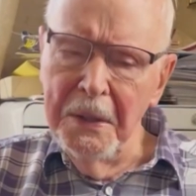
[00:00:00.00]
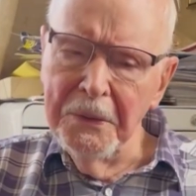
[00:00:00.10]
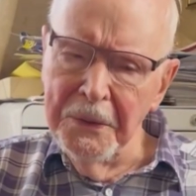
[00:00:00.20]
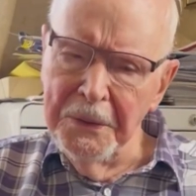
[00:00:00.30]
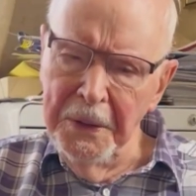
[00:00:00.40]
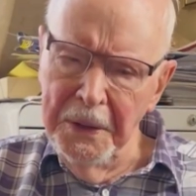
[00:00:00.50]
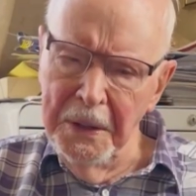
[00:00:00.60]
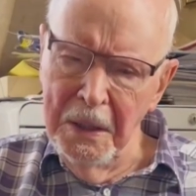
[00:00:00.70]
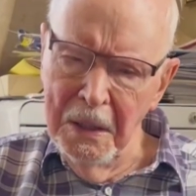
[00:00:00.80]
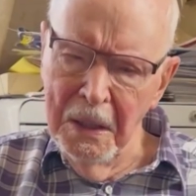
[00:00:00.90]
that
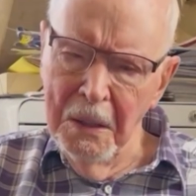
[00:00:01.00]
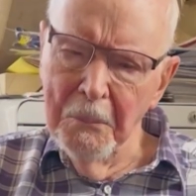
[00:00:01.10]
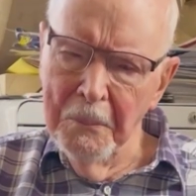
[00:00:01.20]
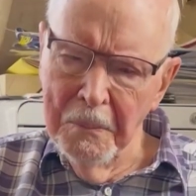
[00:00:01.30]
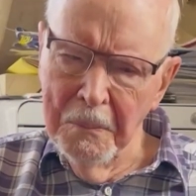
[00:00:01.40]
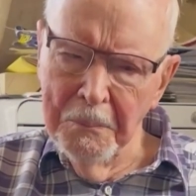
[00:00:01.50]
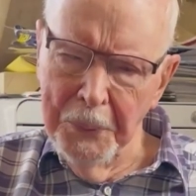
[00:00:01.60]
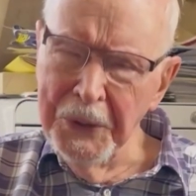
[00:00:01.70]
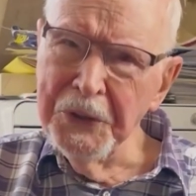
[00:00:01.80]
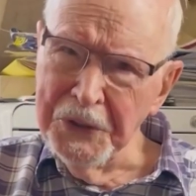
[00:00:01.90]
he
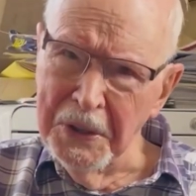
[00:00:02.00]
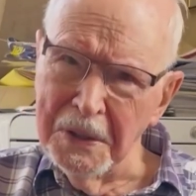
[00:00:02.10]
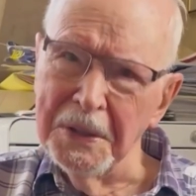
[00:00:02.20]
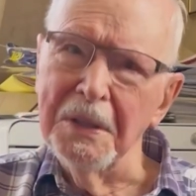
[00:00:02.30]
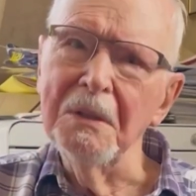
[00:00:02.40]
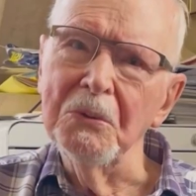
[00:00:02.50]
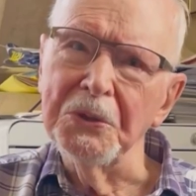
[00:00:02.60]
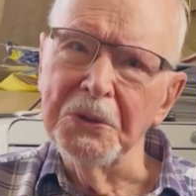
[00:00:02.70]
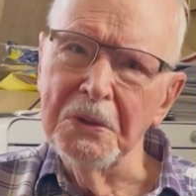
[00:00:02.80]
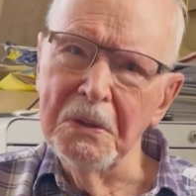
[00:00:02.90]
personally
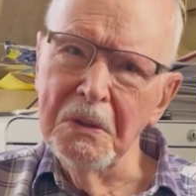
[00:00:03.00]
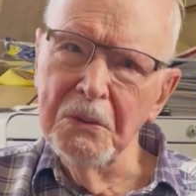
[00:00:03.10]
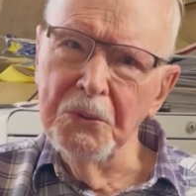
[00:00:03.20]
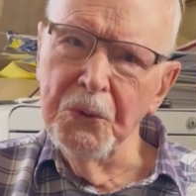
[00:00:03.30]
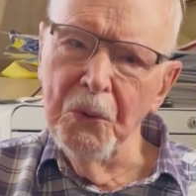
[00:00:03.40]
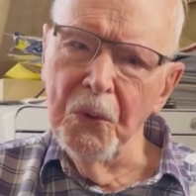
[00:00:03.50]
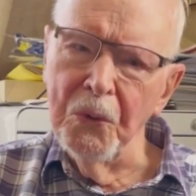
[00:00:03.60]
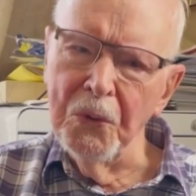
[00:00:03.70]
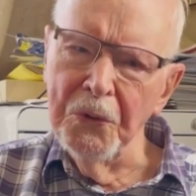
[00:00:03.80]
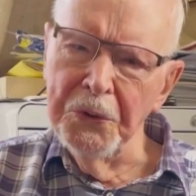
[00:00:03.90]
was
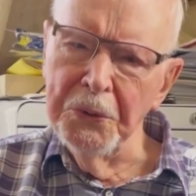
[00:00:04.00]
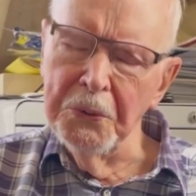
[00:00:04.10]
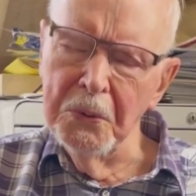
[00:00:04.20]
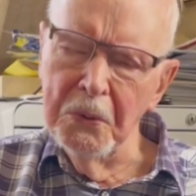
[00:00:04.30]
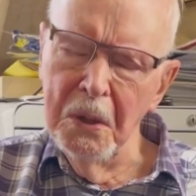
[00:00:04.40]
drawn to